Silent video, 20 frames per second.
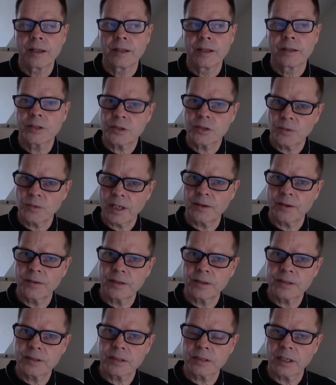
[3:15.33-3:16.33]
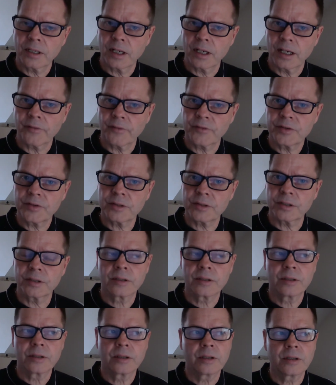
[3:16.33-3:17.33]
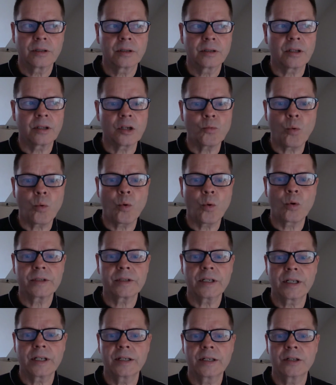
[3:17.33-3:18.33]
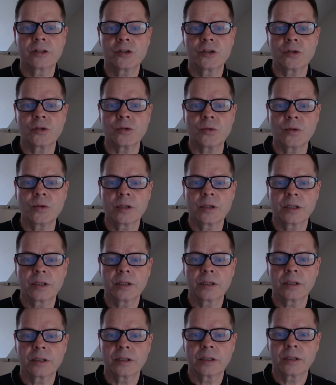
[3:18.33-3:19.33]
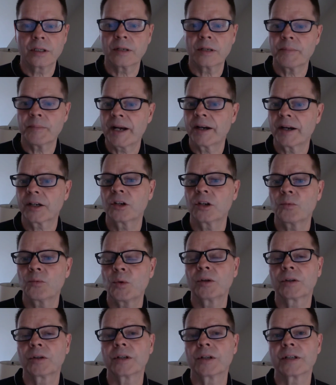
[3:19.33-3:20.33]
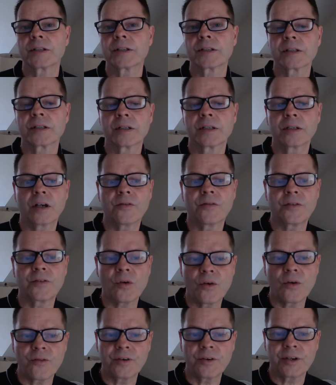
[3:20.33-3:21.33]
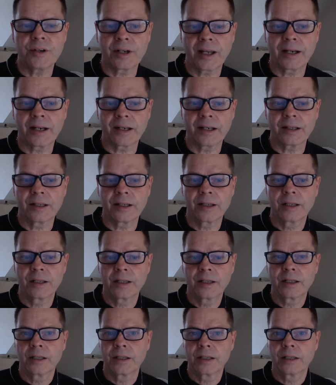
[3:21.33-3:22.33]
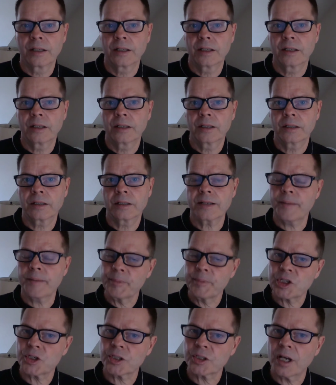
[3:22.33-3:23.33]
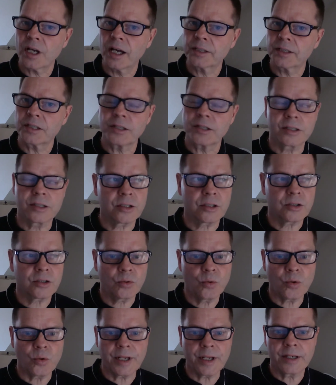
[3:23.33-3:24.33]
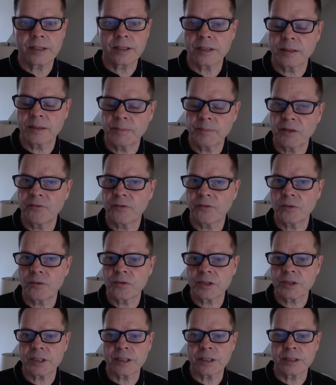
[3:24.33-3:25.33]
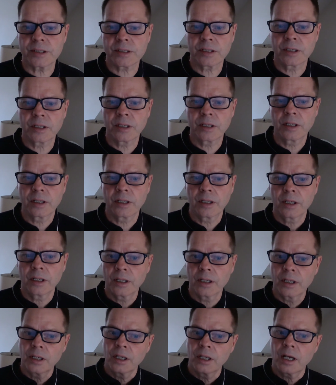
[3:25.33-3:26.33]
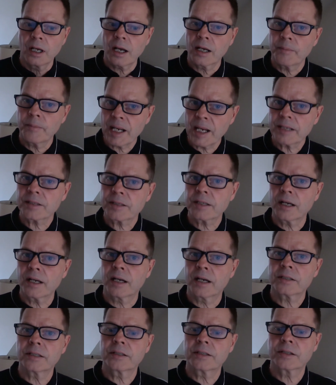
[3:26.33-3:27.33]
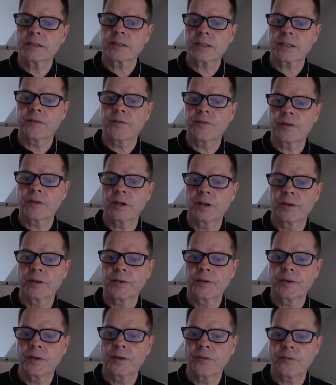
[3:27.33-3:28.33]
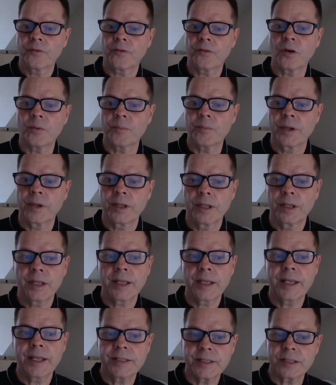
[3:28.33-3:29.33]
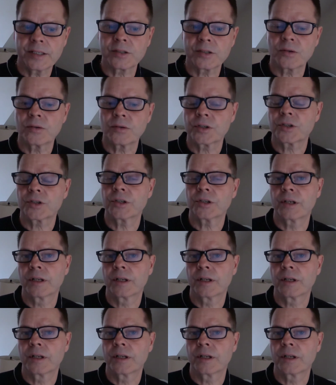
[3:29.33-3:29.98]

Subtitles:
2 hours after they walked into the American wilderness of northern Uganda, the temperature started to soar into the mid-40s, and Matt started to suffer from heat exhaustion.